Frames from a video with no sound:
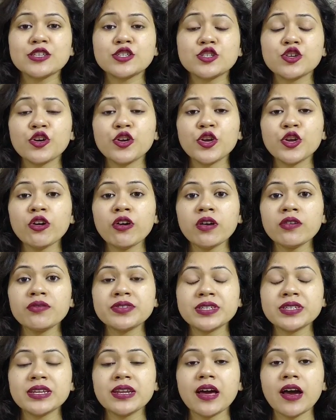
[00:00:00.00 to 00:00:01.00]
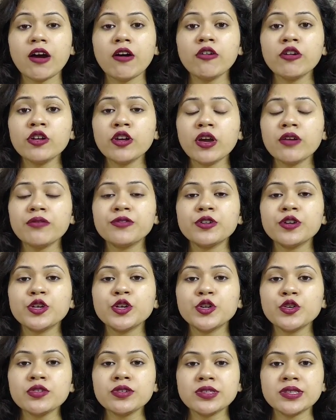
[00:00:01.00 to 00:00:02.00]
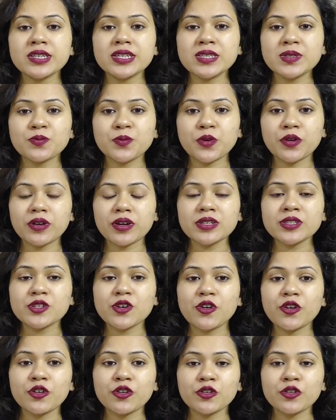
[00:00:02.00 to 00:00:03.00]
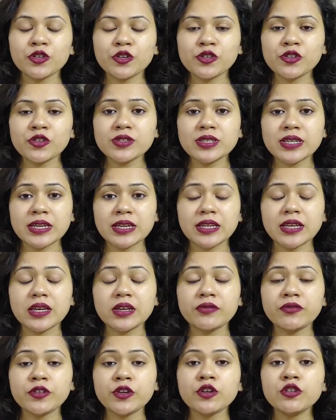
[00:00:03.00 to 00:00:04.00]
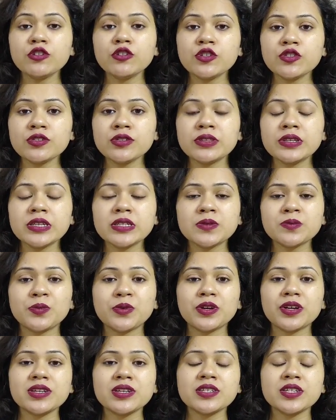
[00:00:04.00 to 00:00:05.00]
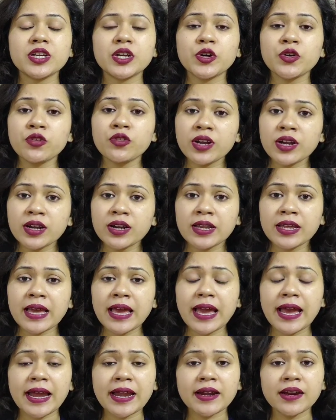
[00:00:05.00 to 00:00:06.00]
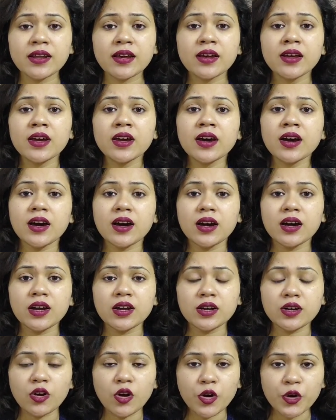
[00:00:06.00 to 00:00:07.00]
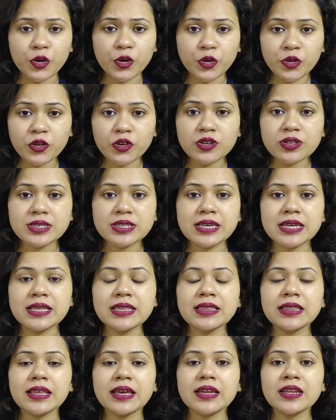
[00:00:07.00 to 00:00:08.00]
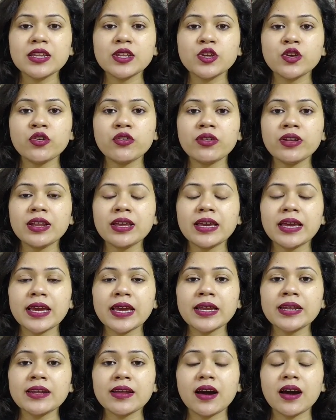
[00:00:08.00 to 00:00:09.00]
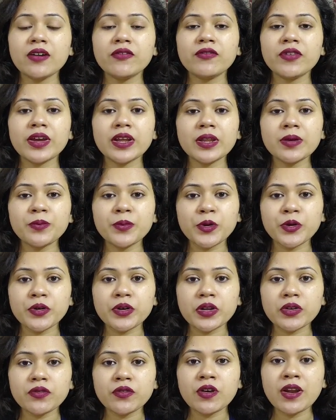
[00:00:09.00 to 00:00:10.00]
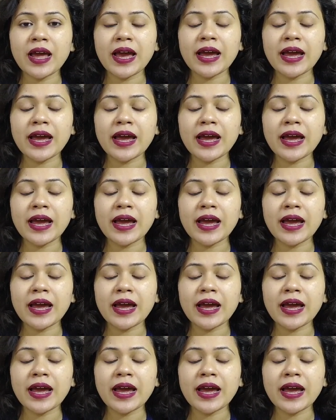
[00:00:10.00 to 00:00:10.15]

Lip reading: So you have seen how you have to use these products onto your skin. If you use these products regularly and onto your skin, then you will get a very beautiful